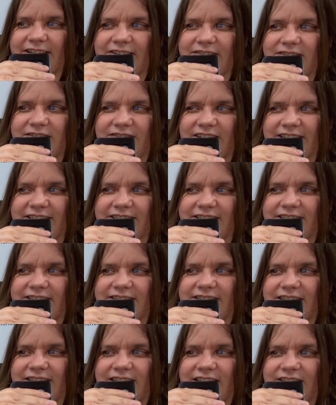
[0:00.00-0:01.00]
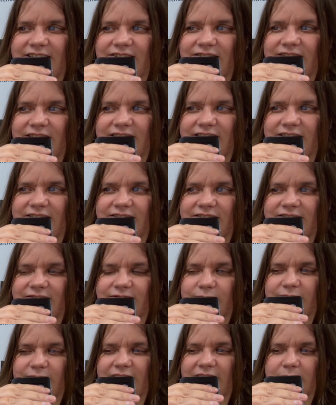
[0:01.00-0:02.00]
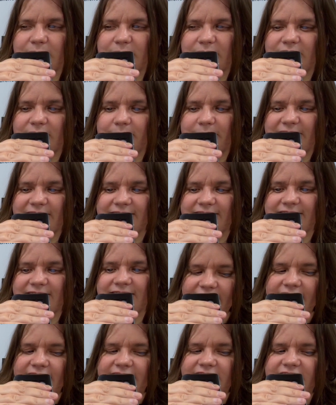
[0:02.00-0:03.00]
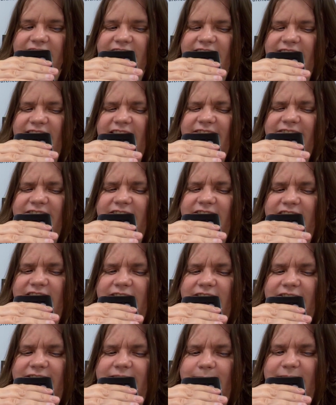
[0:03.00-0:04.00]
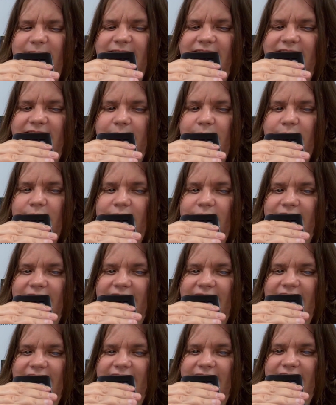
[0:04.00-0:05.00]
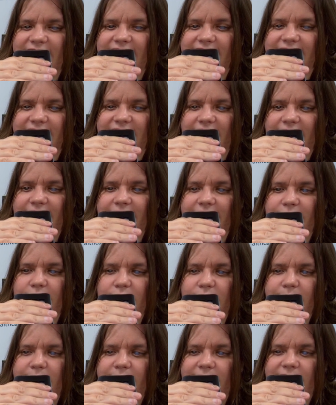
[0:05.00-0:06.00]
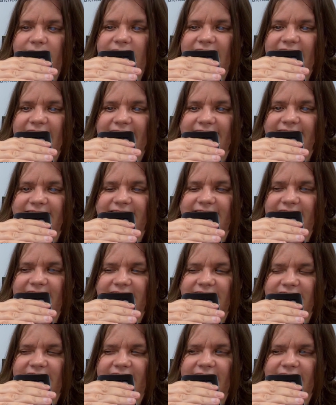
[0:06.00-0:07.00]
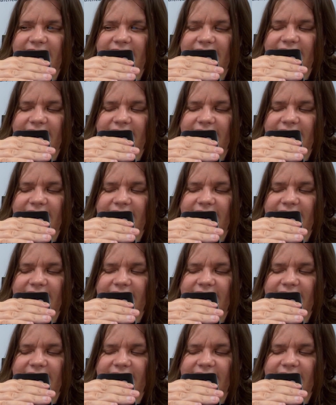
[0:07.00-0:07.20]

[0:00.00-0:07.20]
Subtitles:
devices that you can use for that purpose. To the left of the USB-C port, then, is a 4-pole headset jack.